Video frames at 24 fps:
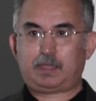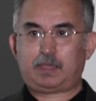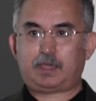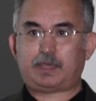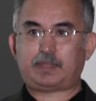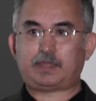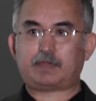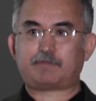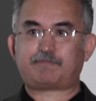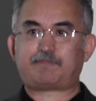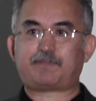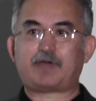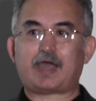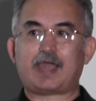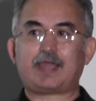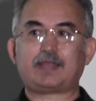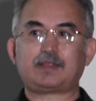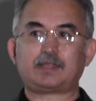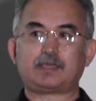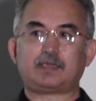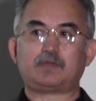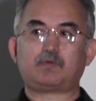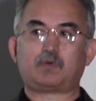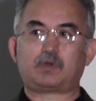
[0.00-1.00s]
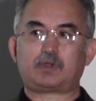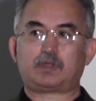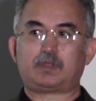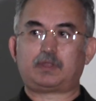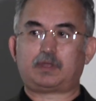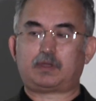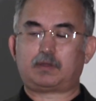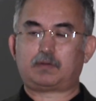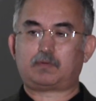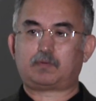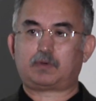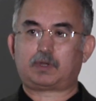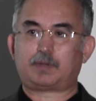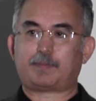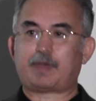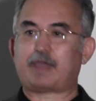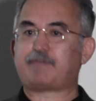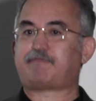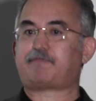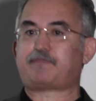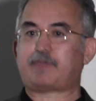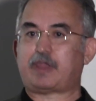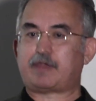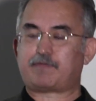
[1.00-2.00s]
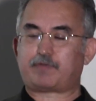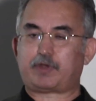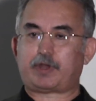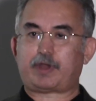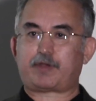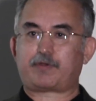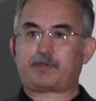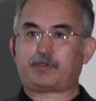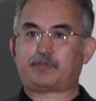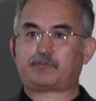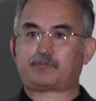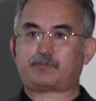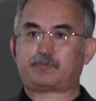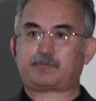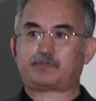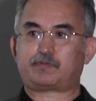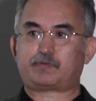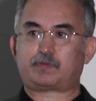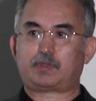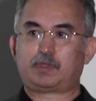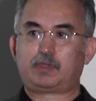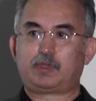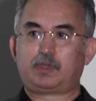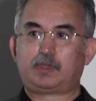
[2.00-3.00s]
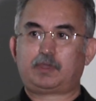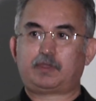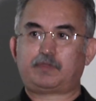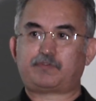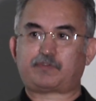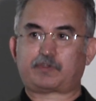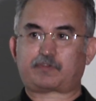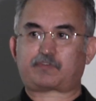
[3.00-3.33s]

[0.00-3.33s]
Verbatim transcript: And then finally, one of, the, one of my favorite areas is, is